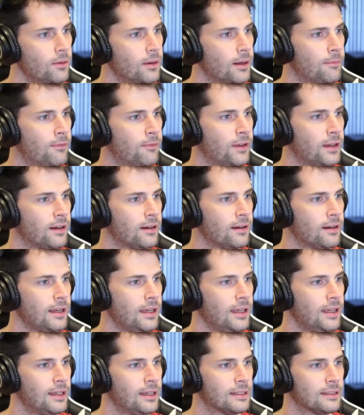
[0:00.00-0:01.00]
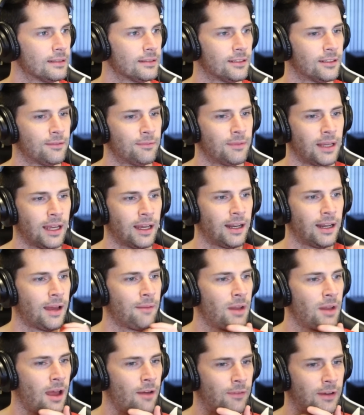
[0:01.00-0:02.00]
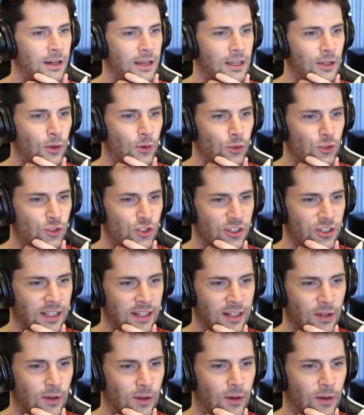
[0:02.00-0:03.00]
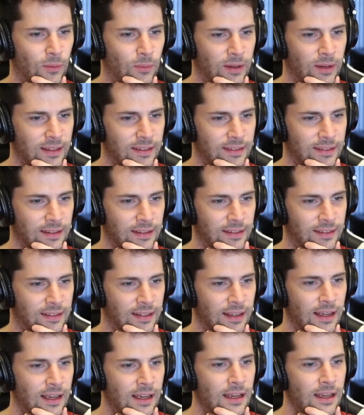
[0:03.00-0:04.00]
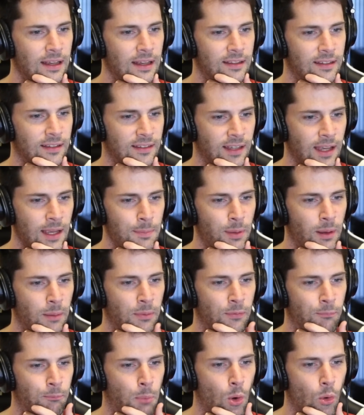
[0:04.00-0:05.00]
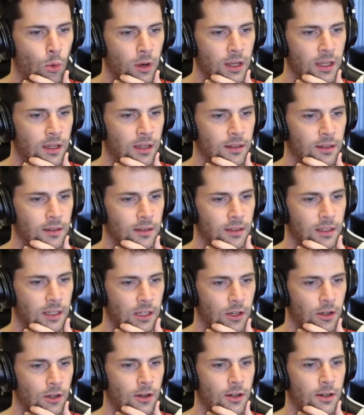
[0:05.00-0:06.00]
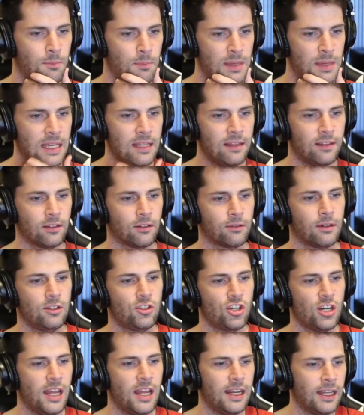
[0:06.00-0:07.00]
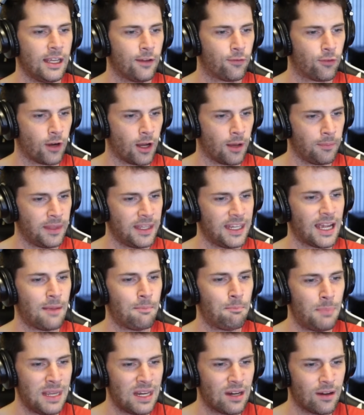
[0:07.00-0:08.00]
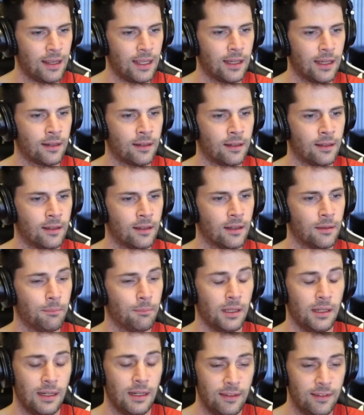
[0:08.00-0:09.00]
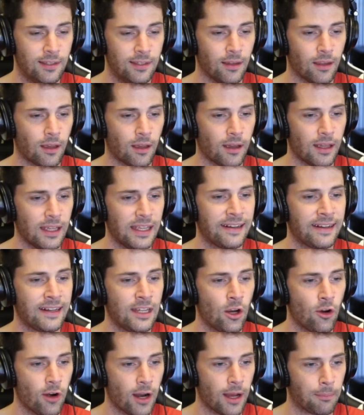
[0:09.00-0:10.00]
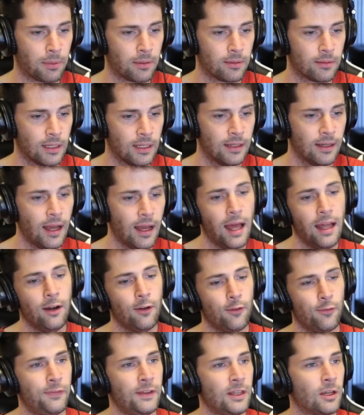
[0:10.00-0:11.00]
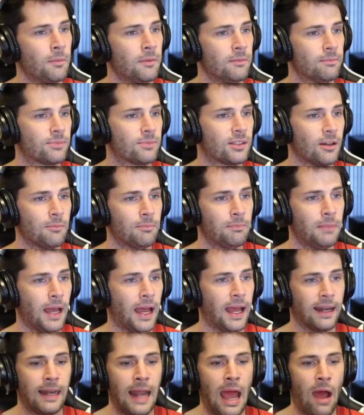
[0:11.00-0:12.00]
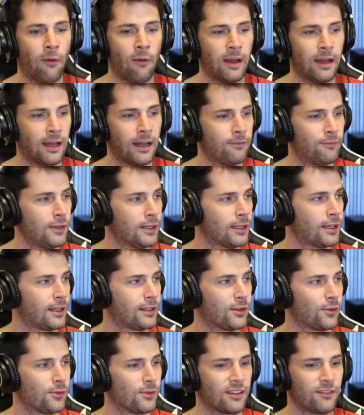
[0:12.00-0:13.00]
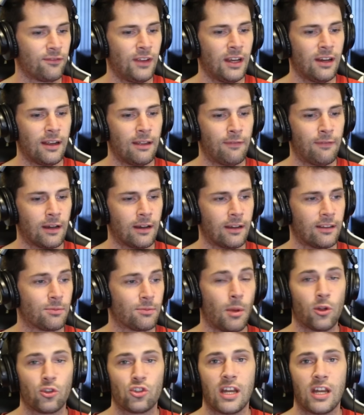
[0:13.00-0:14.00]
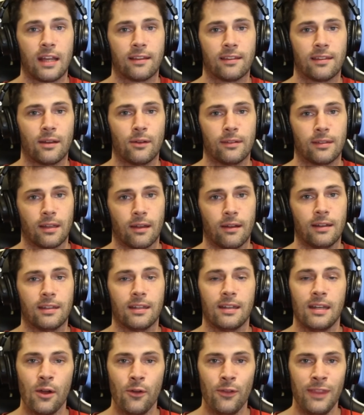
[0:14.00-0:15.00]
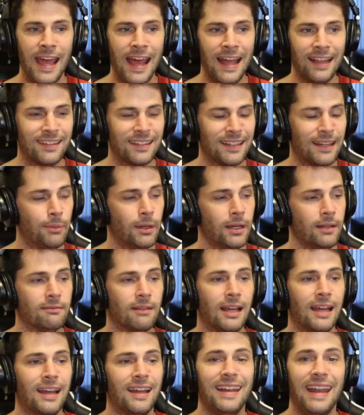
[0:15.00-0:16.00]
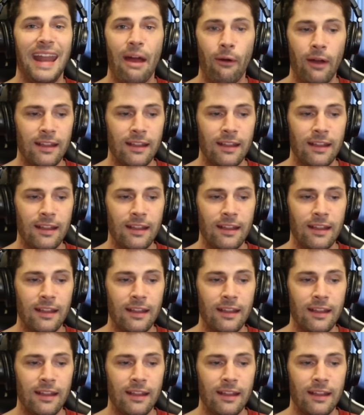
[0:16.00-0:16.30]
I'm very, oh man, I'm not very cultured at all. What is this? It's a type of pork cured meat originating from the Iberian Peninsula in Europe. I don't feel so bad now. I feel like there was a very, very small chance I was going to know that, but now